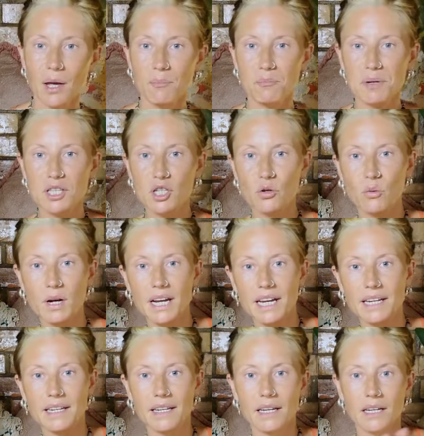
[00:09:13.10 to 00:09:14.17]

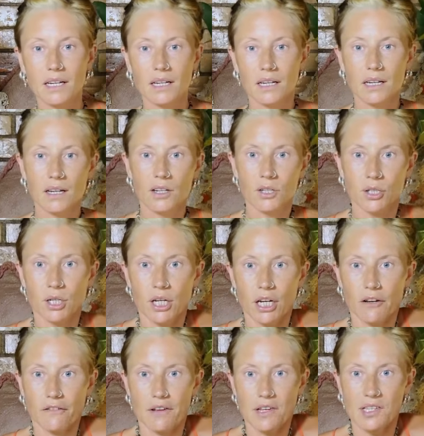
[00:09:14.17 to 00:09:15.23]
between
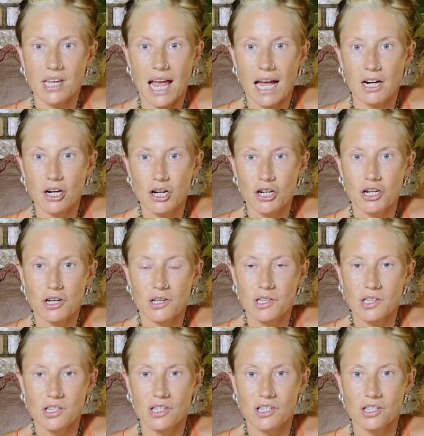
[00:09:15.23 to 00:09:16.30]
nervous,
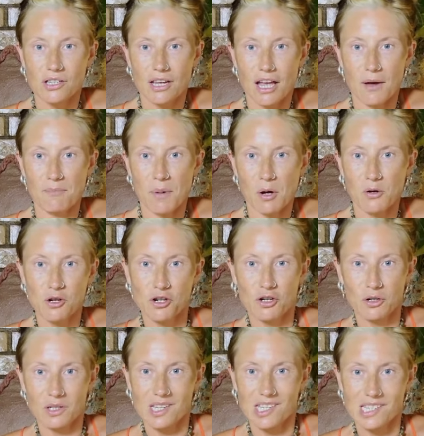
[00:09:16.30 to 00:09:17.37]
anxious,
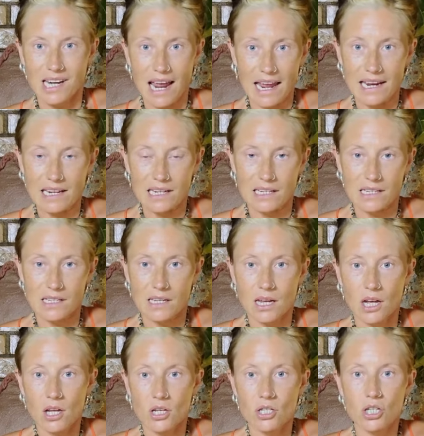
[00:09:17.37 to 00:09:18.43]
emotional state
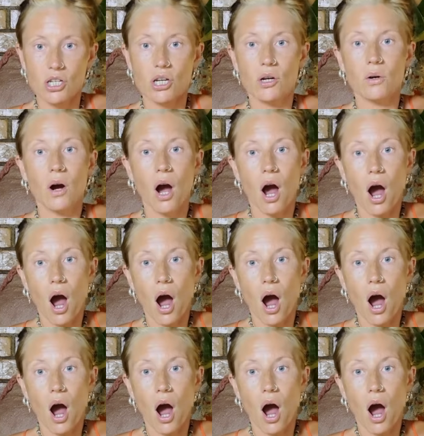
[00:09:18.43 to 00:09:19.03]
to,